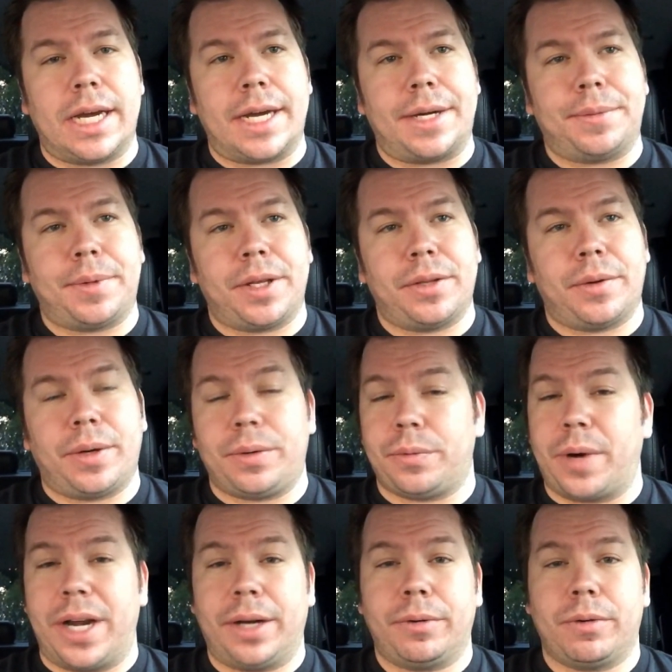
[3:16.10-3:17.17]
whether in
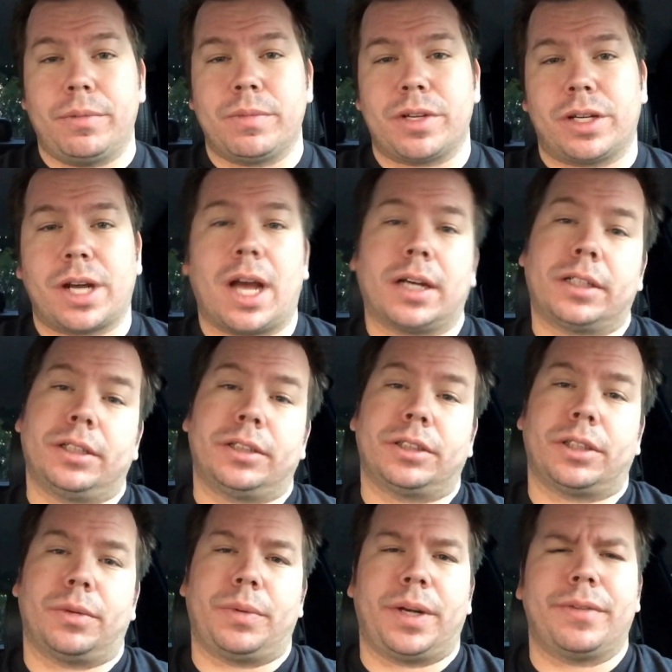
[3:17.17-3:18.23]
waiting rooms or doctors
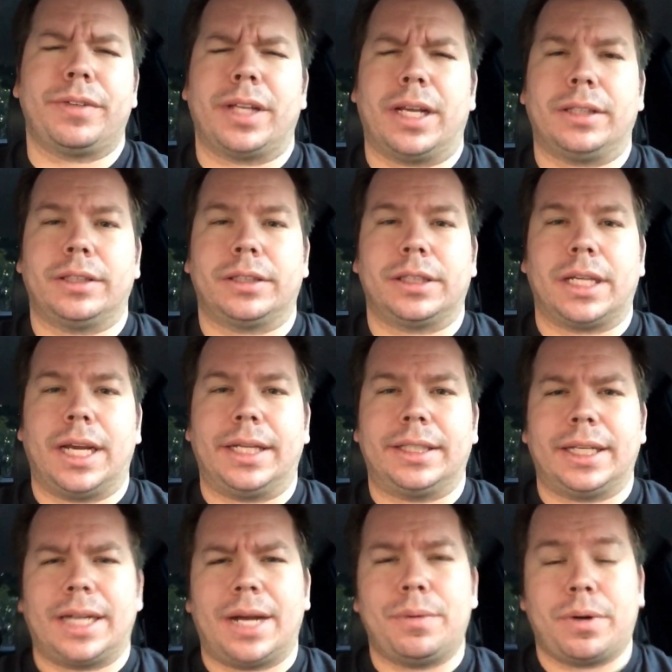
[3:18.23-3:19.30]
or whatever that looks like,
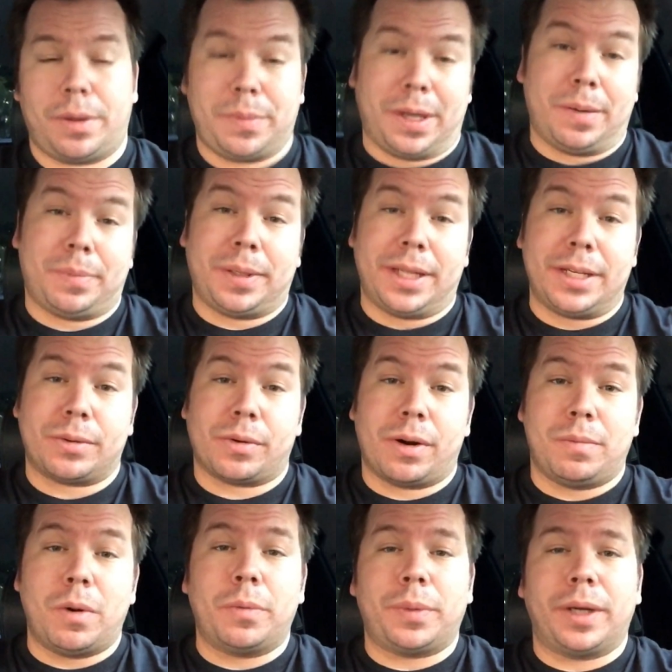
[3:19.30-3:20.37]
then I want to be in a place where
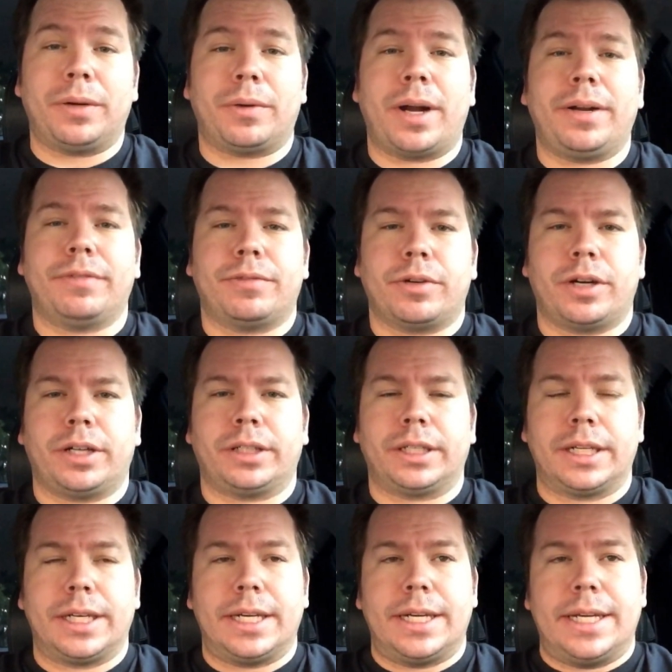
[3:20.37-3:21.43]
I'm open and ready for it.
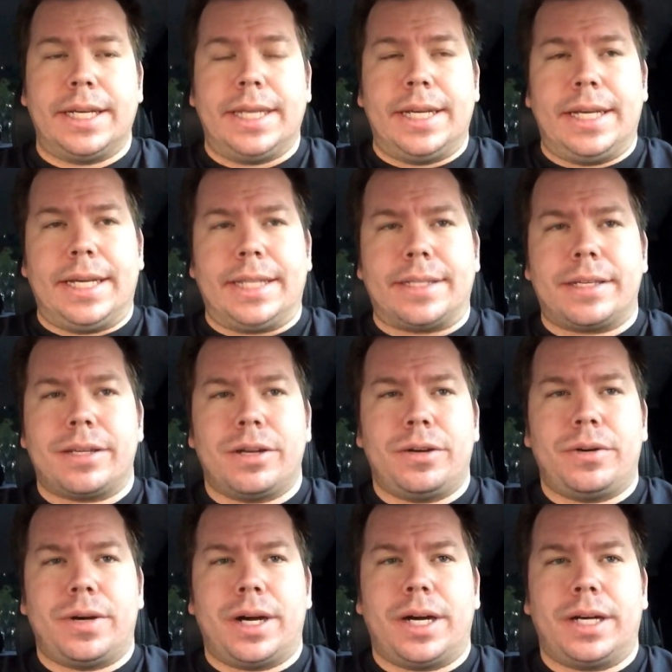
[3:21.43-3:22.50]
And
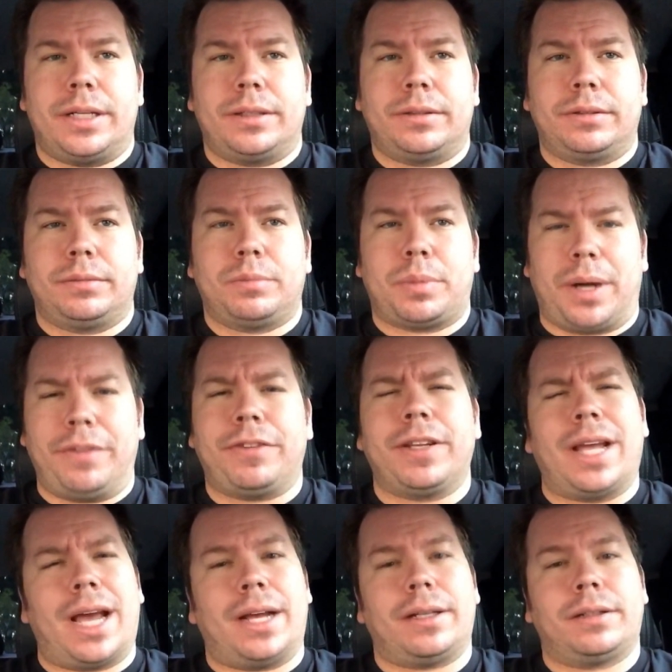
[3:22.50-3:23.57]
so pray for
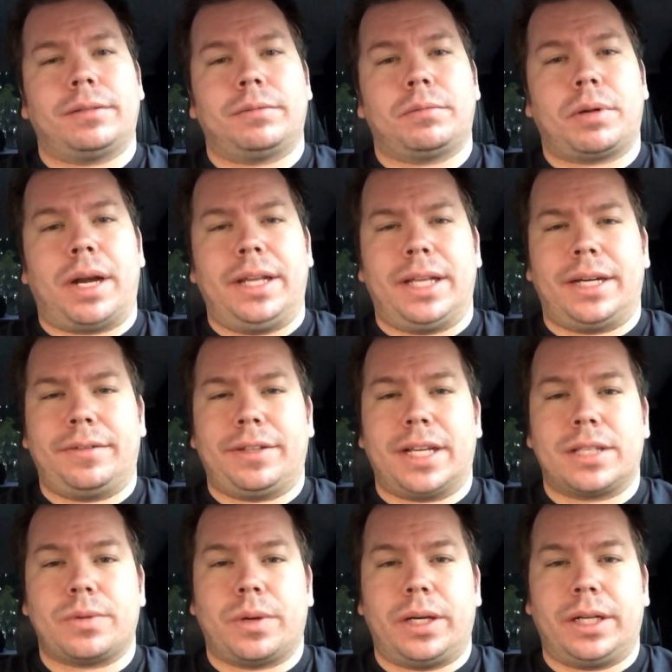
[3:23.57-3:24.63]
that. Pray that if
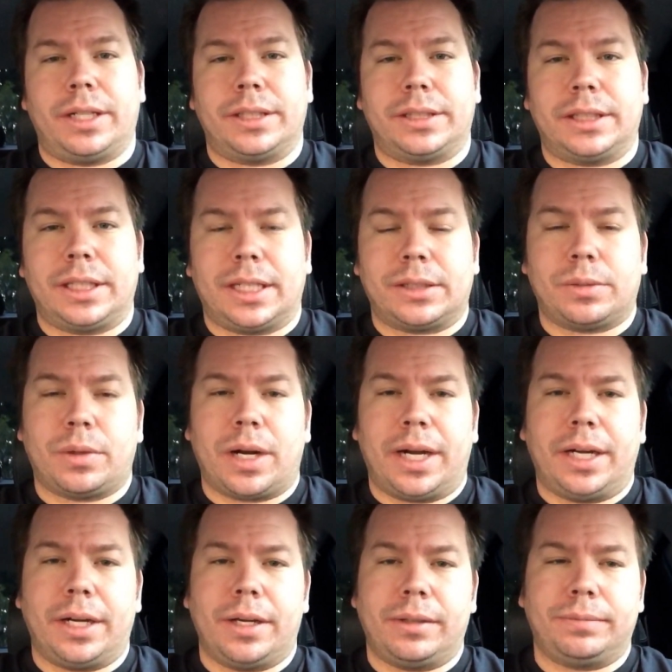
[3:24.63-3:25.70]
that's what it is and that's where I
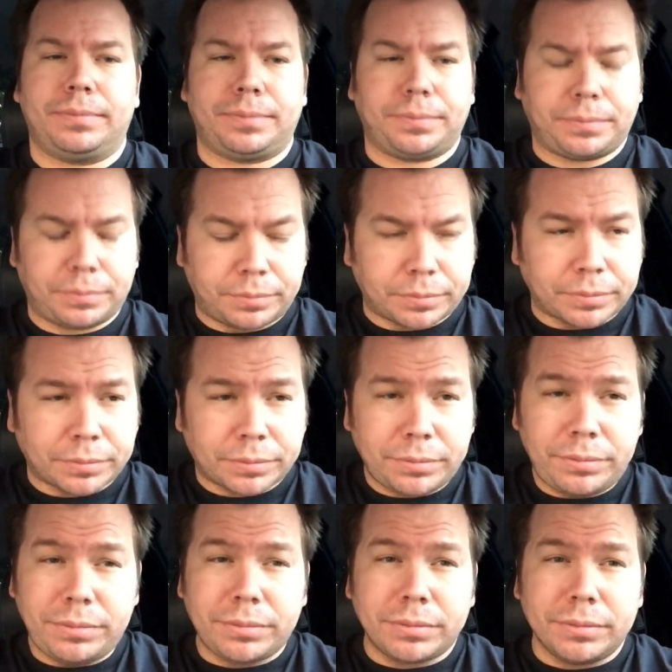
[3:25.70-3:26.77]
go,
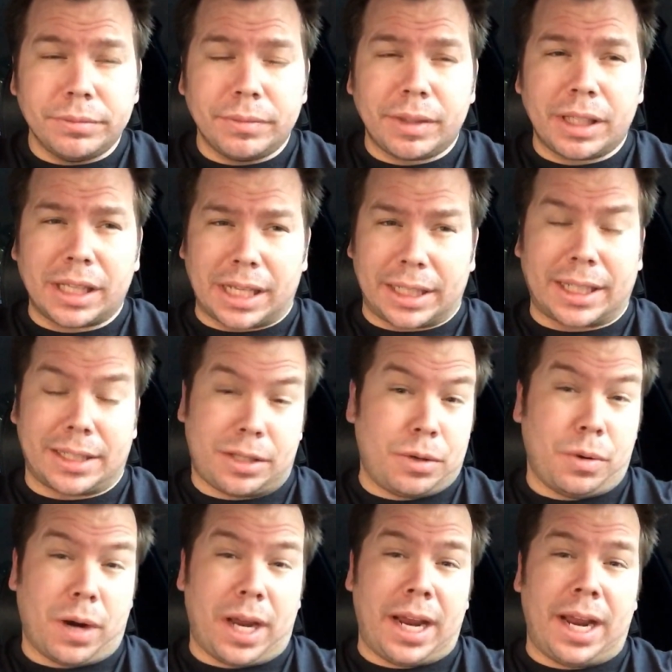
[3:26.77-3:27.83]
that's
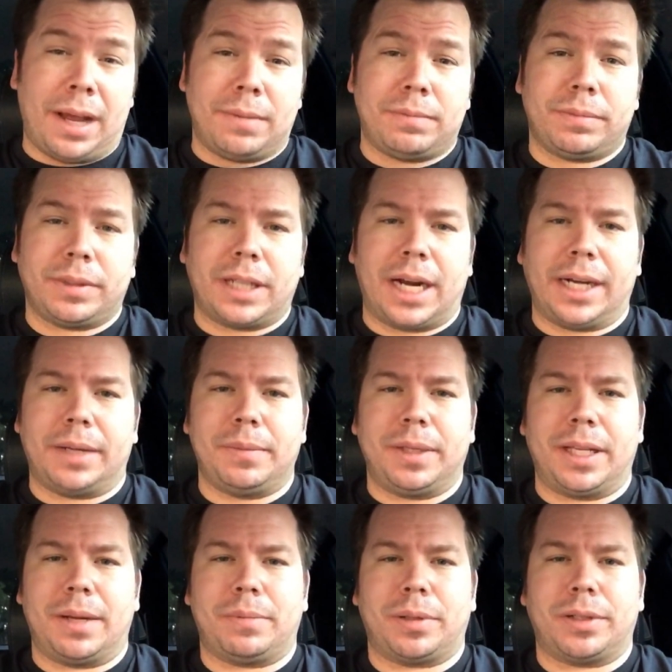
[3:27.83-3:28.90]
who I am, that I could be
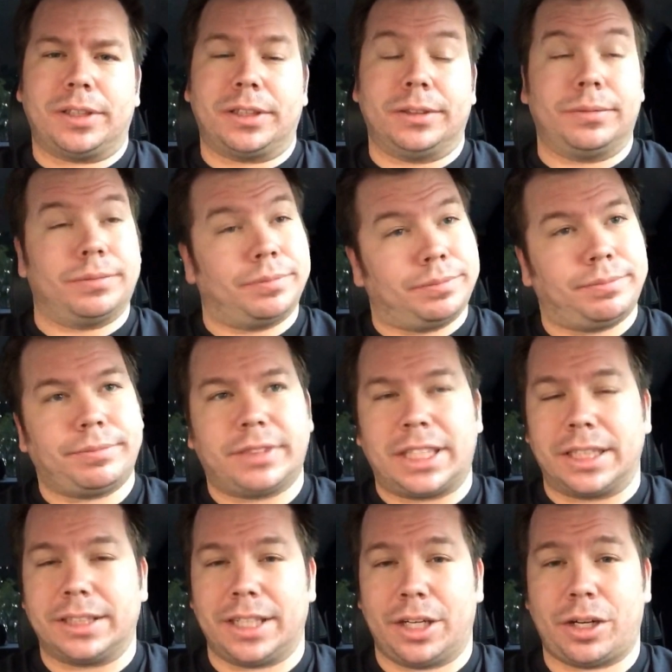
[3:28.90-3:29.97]
that person.
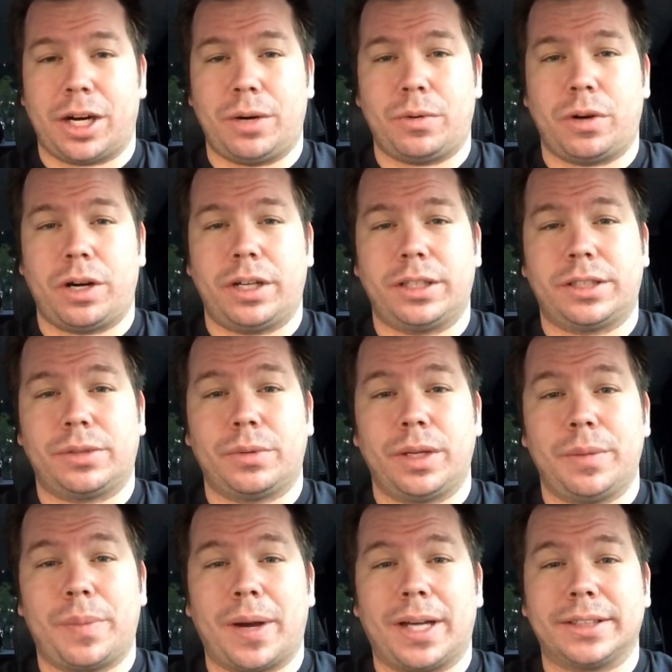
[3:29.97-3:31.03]
Sounds like great words,
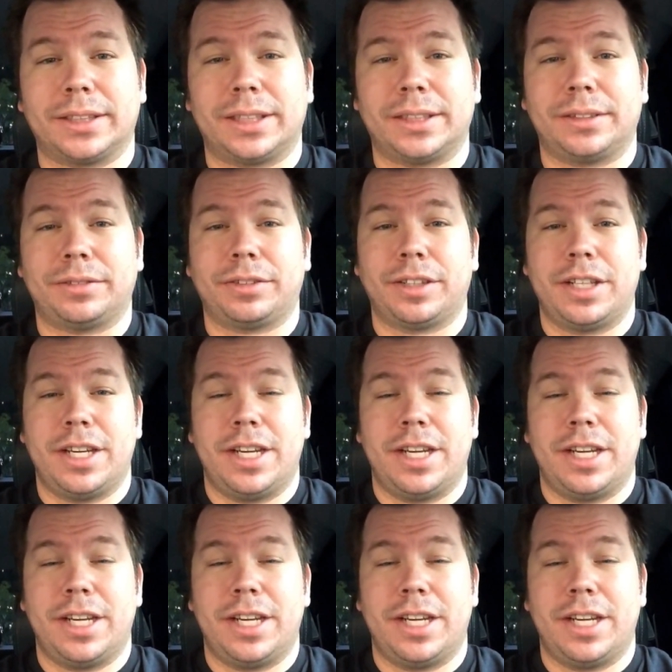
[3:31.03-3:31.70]
really positive,